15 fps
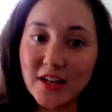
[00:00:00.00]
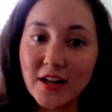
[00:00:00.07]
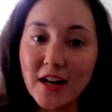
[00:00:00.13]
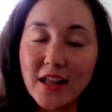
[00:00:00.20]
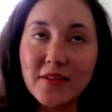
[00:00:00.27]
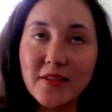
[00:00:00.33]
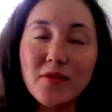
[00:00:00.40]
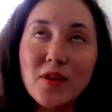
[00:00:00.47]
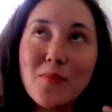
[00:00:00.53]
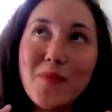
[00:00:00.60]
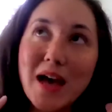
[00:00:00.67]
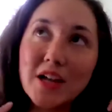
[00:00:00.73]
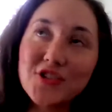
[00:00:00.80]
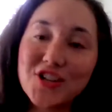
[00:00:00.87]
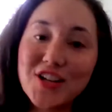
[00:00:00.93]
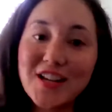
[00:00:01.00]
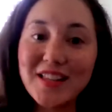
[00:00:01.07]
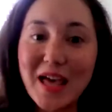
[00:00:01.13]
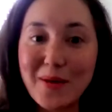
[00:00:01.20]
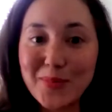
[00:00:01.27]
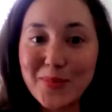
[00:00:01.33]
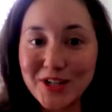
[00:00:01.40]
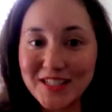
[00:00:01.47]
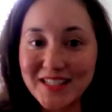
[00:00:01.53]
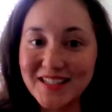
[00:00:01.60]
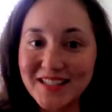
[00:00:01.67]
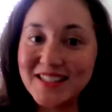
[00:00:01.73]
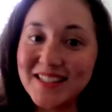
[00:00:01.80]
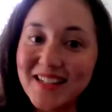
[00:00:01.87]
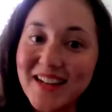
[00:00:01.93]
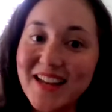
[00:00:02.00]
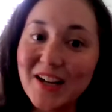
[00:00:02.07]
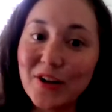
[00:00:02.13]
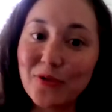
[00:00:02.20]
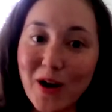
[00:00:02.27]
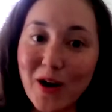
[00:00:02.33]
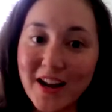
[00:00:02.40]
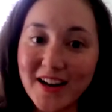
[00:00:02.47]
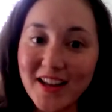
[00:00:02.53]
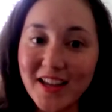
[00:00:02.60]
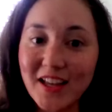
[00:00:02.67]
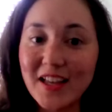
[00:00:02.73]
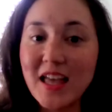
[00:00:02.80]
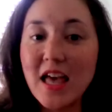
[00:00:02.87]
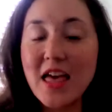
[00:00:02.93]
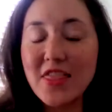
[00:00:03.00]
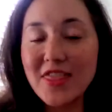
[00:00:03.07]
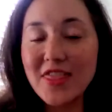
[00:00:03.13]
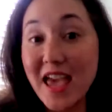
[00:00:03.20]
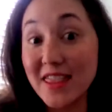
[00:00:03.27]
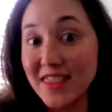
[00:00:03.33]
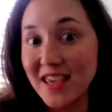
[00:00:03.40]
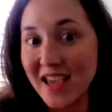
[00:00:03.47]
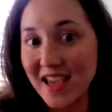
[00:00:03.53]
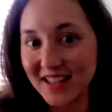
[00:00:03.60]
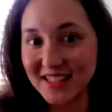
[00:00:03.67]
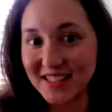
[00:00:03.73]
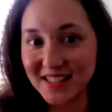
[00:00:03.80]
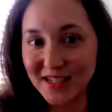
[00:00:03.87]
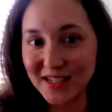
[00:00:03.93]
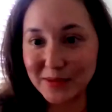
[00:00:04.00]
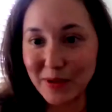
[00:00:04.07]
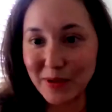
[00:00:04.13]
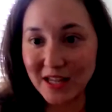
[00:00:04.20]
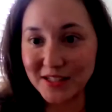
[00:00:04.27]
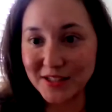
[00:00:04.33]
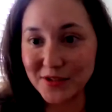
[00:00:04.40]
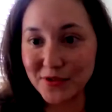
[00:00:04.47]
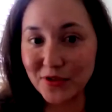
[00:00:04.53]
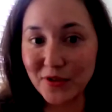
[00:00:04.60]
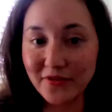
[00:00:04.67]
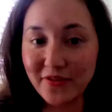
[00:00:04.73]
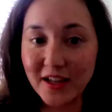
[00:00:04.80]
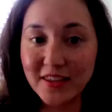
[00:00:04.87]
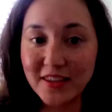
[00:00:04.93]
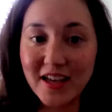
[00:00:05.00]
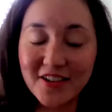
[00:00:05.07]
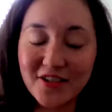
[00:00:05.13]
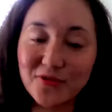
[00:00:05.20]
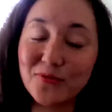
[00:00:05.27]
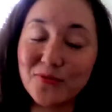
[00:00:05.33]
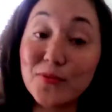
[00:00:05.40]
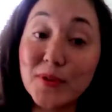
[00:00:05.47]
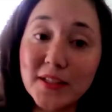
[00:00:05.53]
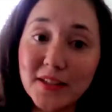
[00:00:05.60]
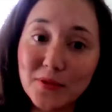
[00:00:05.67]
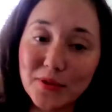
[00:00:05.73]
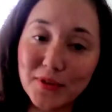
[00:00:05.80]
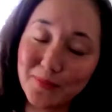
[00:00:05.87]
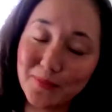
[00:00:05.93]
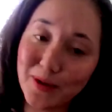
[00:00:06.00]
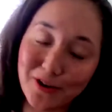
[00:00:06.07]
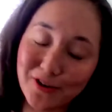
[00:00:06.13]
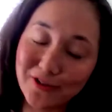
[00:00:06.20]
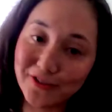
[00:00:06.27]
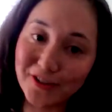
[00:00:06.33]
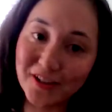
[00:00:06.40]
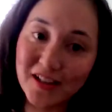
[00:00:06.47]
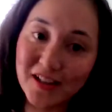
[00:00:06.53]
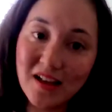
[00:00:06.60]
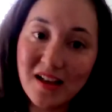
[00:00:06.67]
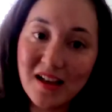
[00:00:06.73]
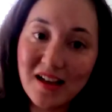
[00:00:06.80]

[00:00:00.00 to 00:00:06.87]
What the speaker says: And imagining that person sitting, writing, and the hands that it's passed through, I find that really, really powerful.